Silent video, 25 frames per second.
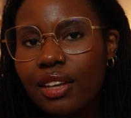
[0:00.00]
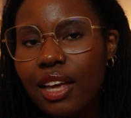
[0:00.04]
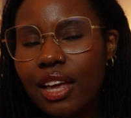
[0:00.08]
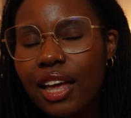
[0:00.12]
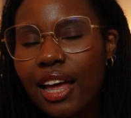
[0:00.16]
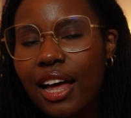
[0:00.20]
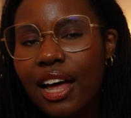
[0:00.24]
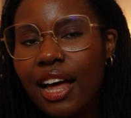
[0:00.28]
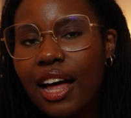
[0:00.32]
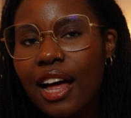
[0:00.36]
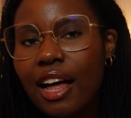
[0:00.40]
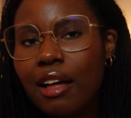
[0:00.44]

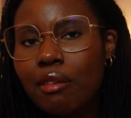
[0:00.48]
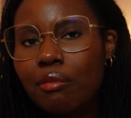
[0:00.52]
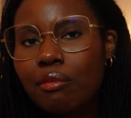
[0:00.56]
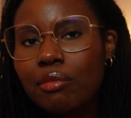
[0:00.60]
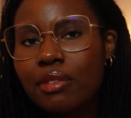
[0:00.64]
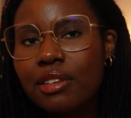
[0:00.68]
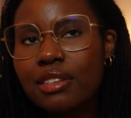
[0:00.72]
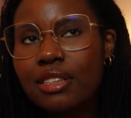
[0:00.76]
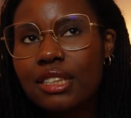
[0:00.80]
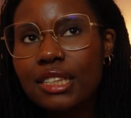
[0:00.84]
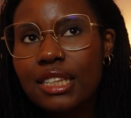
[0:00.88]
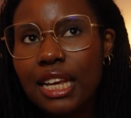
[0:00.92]

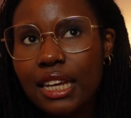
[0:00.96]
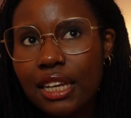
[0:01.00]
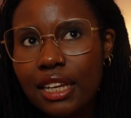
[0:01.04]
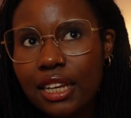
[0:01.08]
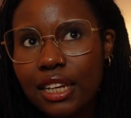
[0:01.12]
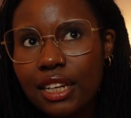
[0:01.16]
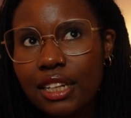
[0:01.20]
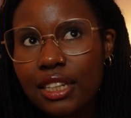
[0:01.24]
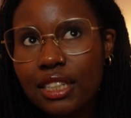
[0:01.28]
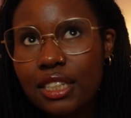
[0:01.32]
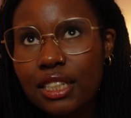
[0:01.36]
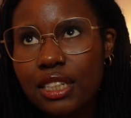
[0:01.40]
The
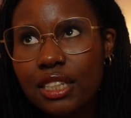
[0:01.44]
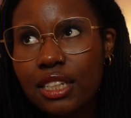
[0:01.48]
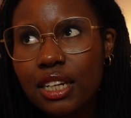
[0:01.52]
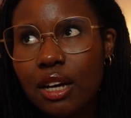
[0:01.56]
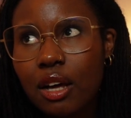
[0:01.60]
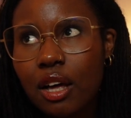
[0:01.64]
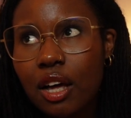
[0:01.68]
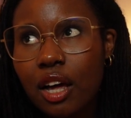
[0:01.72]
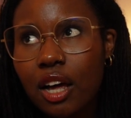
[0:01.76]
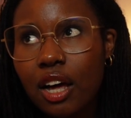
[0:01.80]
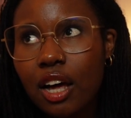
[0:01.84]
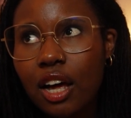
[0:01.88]
second
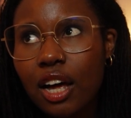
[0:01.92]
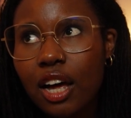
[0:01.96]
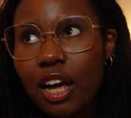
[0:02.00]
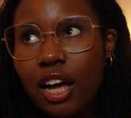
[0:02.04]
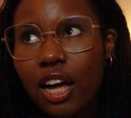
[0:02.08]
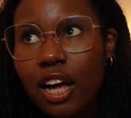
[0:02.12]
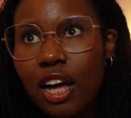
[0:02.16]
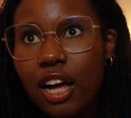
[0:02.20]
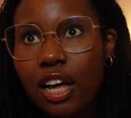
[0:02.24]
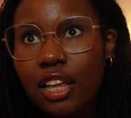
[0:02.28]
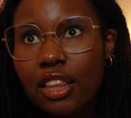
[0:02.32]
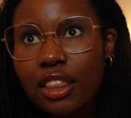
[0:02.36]

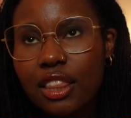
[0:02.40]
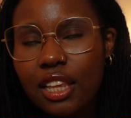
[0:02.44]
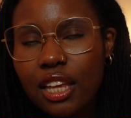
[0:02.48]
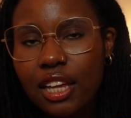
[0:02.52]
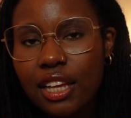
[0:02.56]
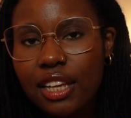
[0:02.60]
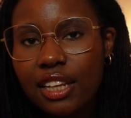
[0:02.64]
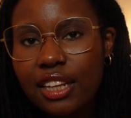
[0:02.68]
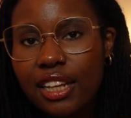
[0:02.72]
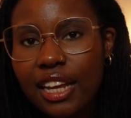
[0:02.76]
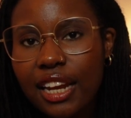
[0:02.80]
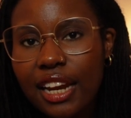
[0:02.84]

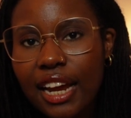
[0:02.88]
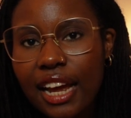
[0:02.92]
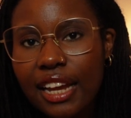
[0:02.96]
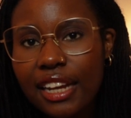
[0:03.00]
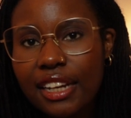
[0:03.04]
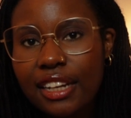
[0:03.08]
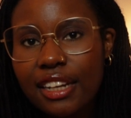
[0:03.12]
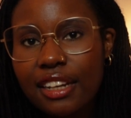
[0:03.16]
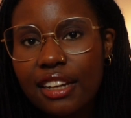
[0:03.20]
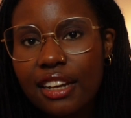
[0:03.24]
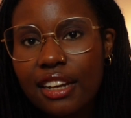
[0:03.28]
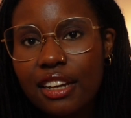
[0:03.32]
thing that
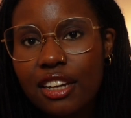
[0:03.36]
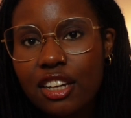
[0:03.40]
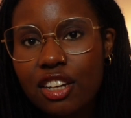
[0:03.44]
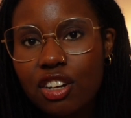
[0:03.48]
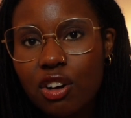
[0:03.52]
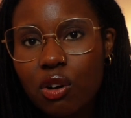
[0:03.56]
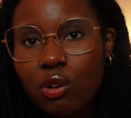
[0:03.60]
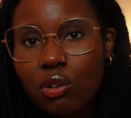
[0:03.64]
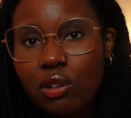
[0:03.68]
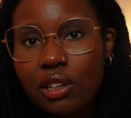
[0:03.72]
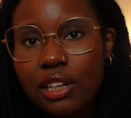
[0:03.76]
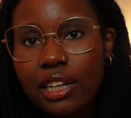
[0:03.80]
I
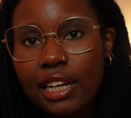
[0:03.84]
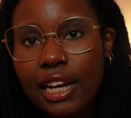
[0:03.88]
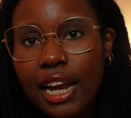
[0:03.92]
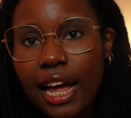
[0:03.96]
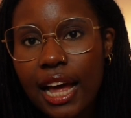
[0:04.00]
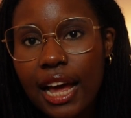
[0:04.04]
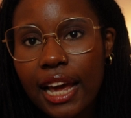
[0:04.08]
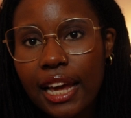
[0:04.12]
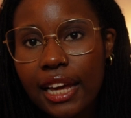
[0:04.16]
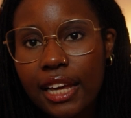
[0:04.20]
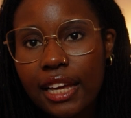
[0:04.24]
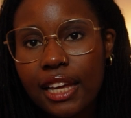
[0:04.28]
don't
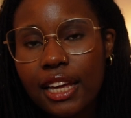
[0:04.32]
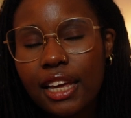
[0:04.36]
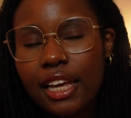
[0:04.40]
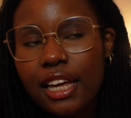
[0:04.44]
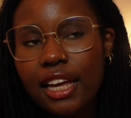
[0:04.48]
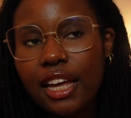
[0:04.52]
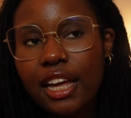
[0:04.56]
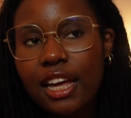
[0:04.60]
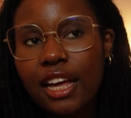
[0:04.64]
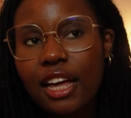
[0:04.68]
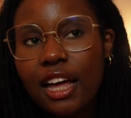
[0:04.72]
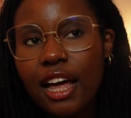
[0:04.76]
like
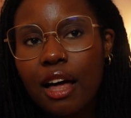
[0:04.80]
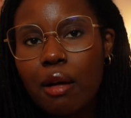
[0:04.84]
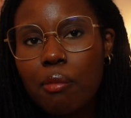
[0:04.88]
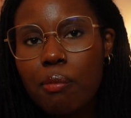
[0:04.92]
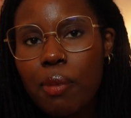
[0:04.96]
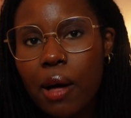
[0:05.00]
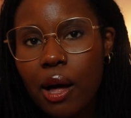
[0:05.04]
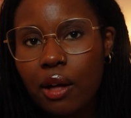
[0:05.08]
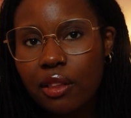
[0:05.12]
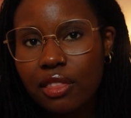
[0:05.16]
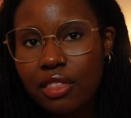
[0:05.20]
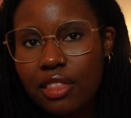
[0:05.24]

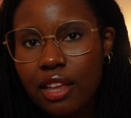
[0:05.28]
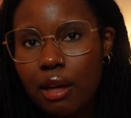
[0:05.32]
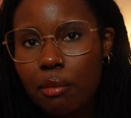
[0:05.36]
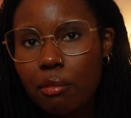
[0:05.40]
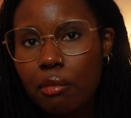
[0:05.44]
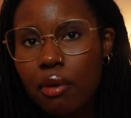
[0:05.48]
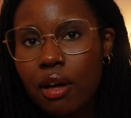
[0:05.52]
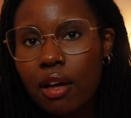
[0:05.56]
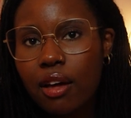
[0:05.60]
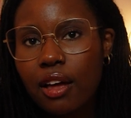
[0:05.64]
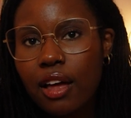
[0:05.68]
about them,